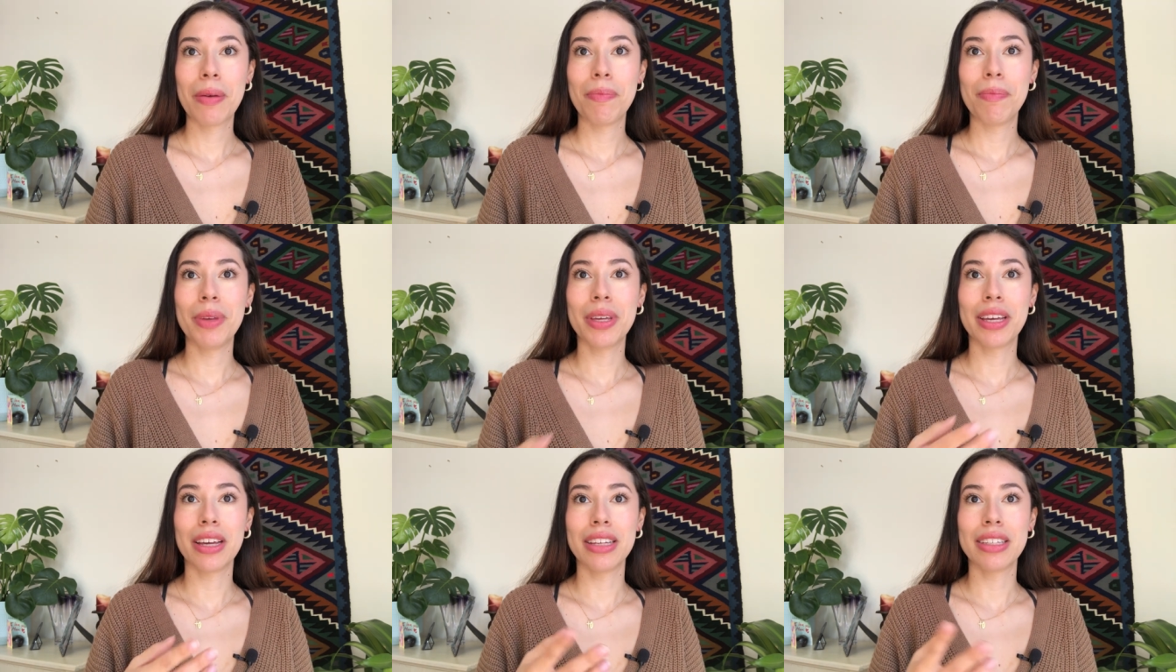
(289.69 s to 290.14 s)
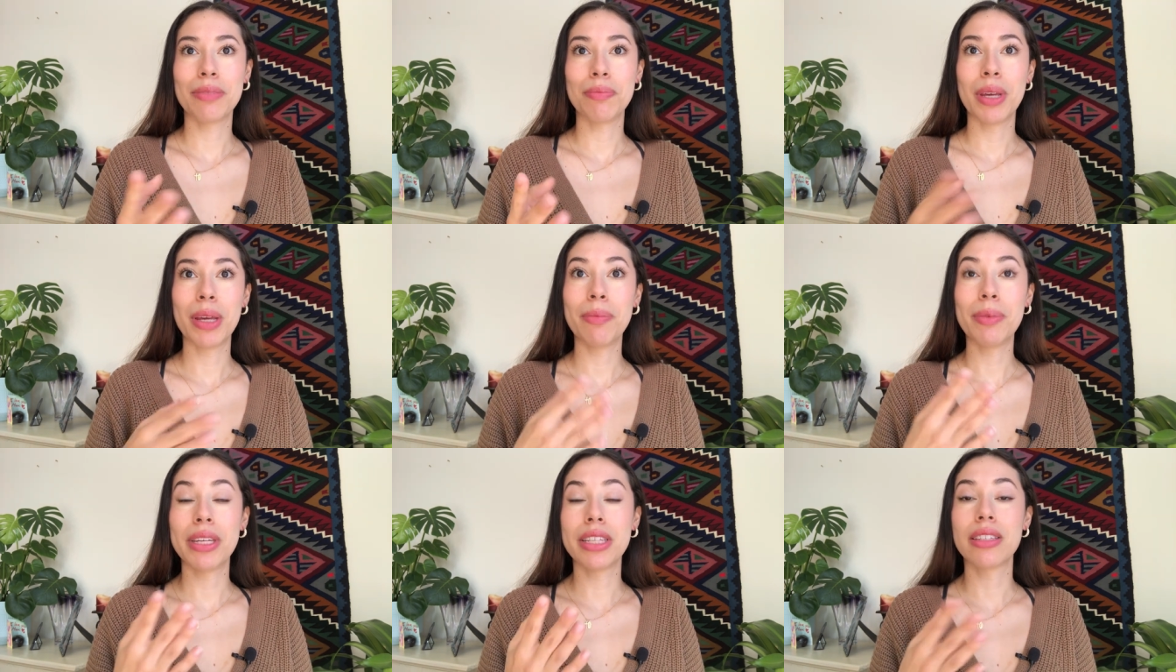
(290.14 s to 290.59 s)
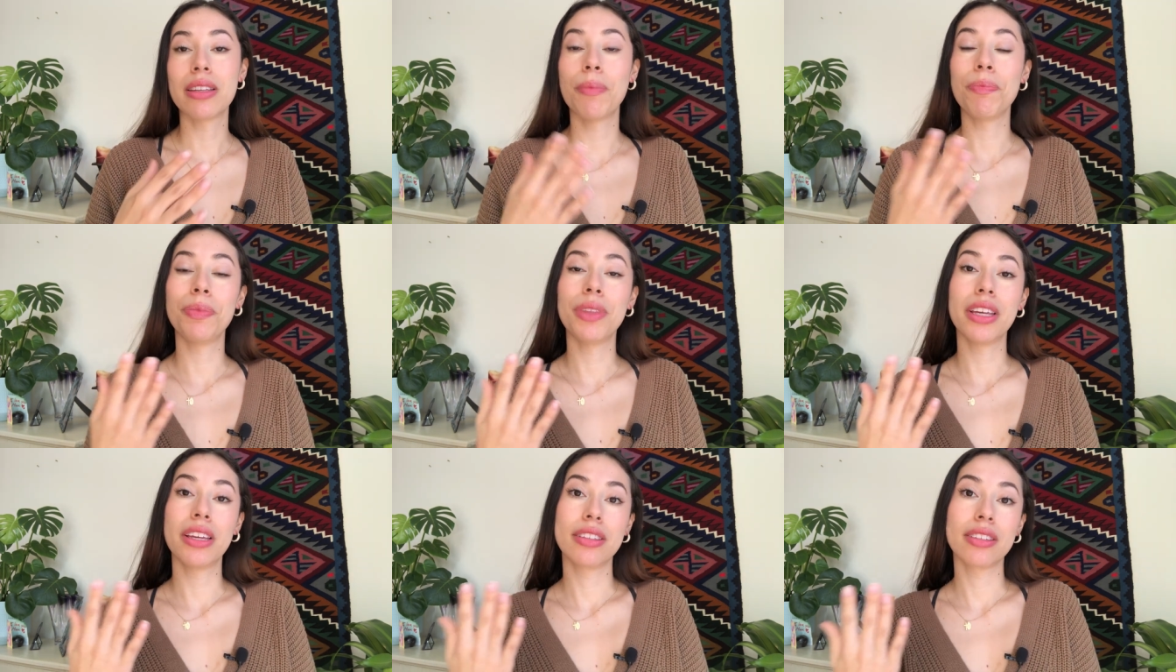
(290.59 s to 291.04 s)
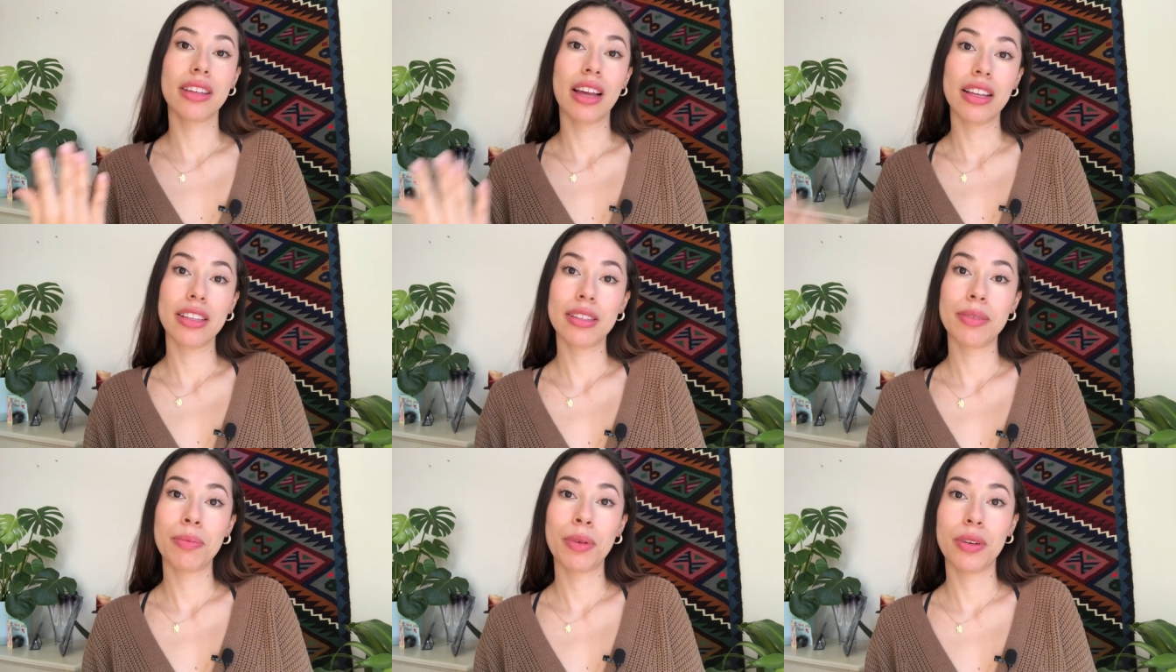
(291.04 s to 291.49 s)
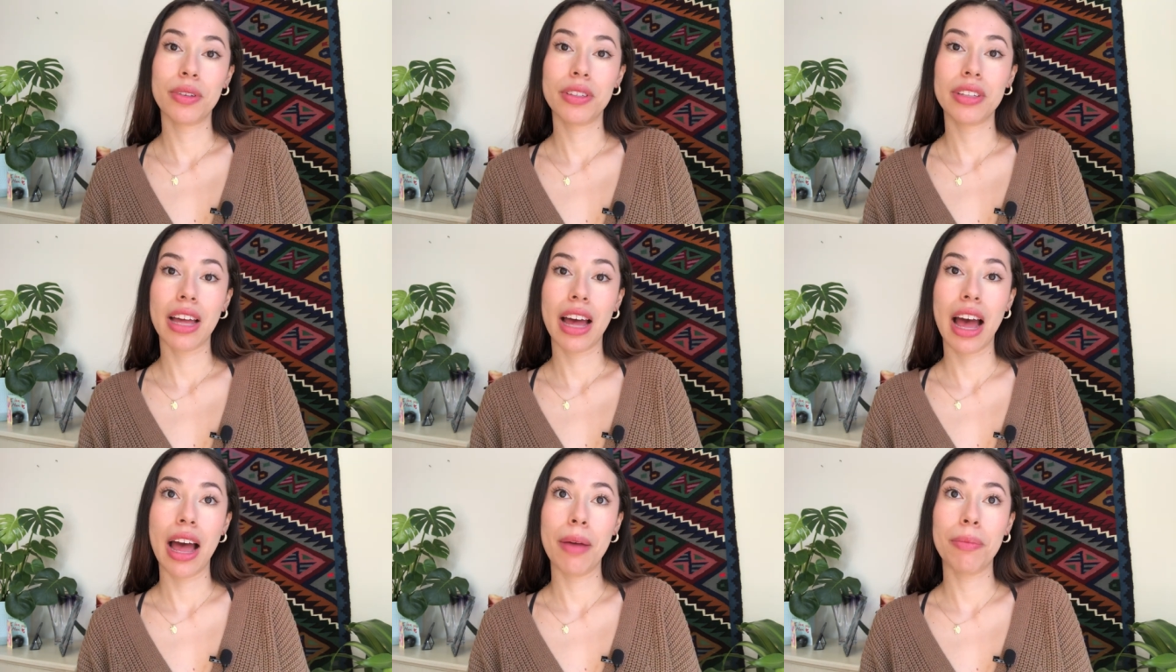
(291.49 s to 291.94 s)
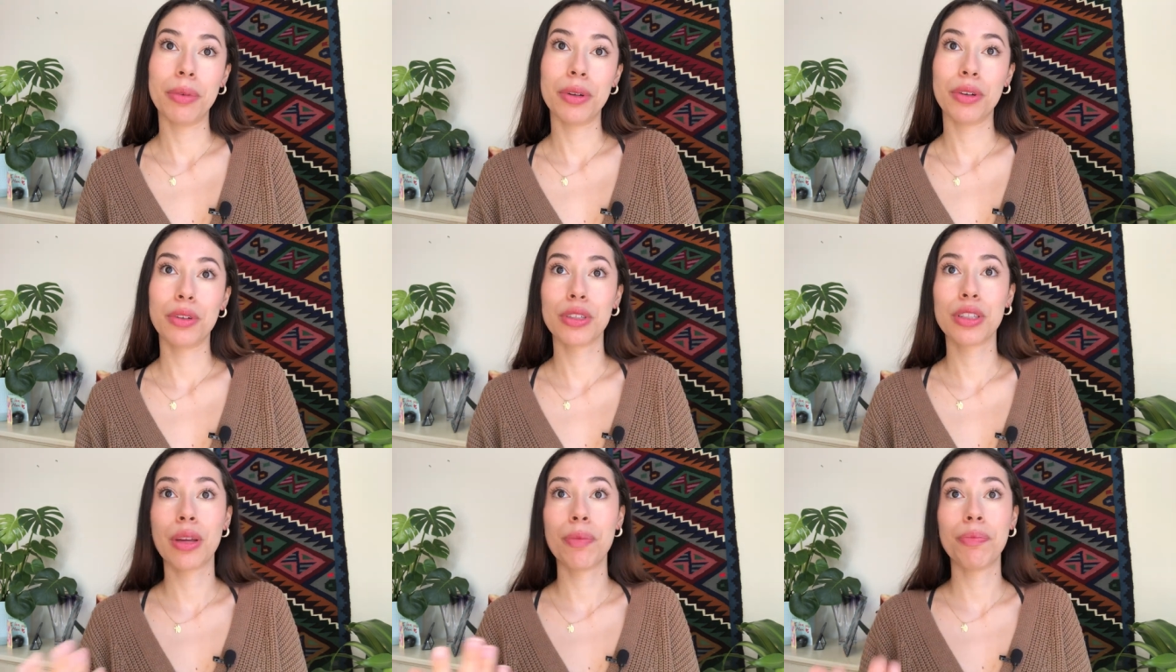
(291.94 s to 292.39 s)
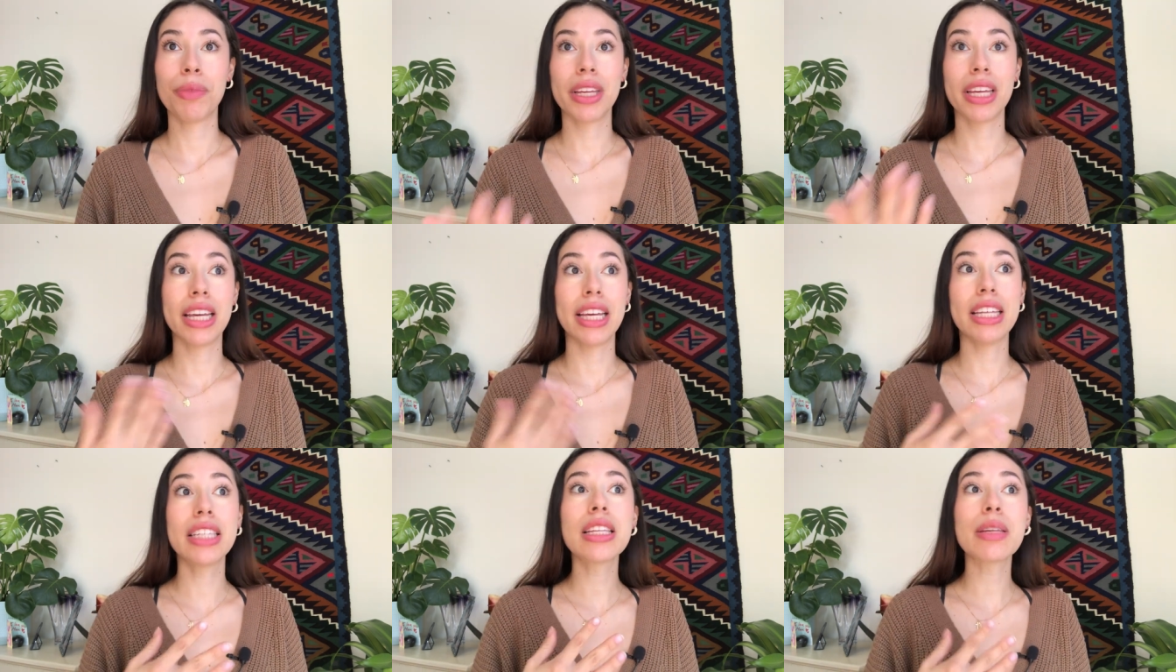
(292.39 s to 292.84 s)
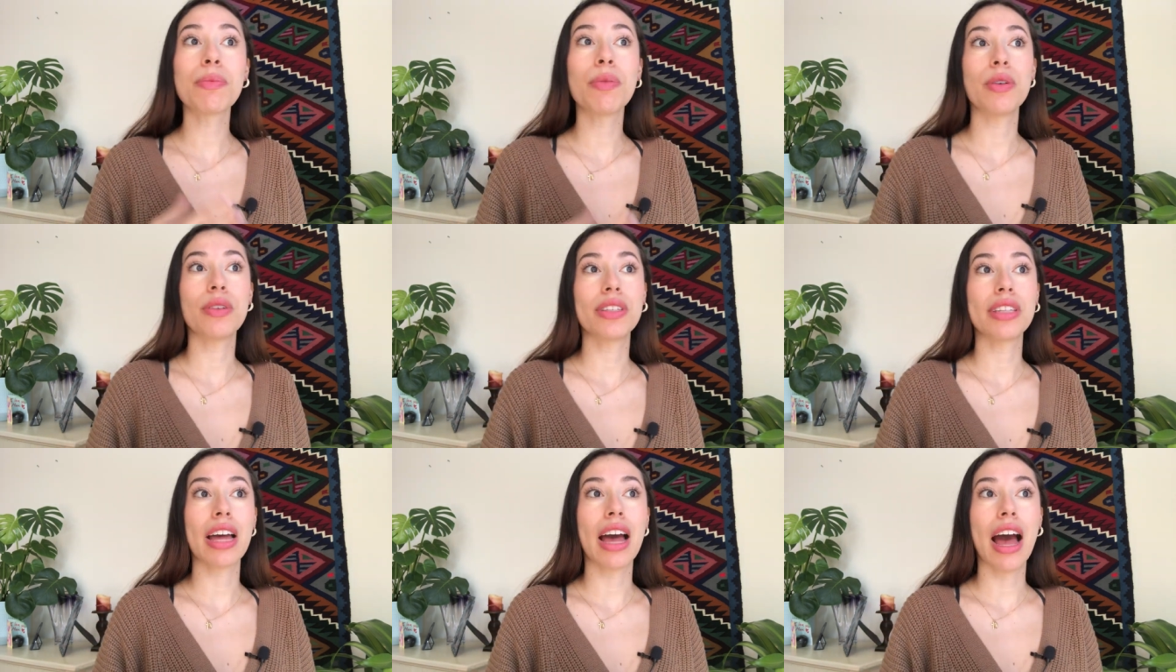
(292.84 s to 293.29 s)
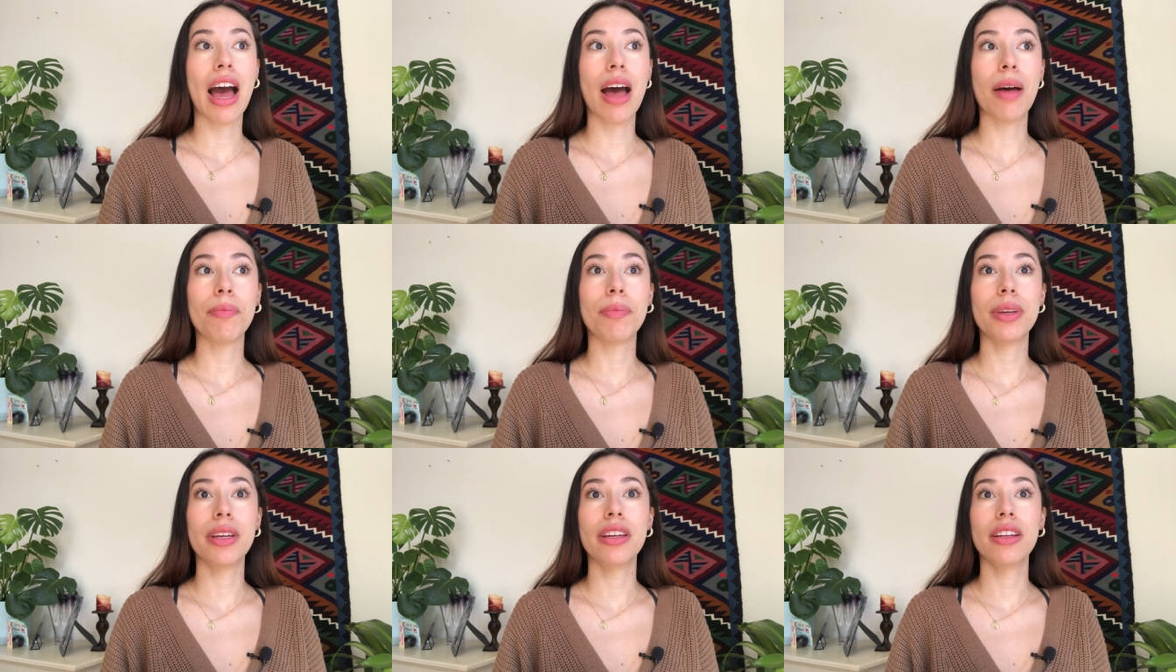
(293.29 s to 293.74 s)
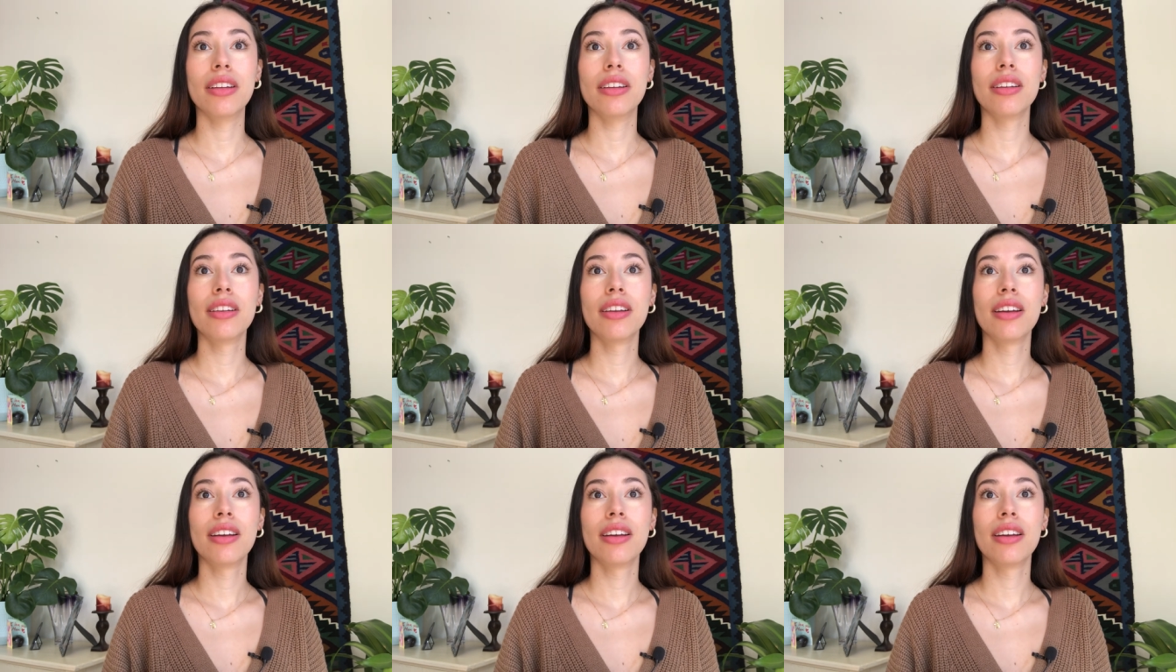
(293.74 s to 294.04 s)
because maybe something's not supposed to happen or something is supposed to happen.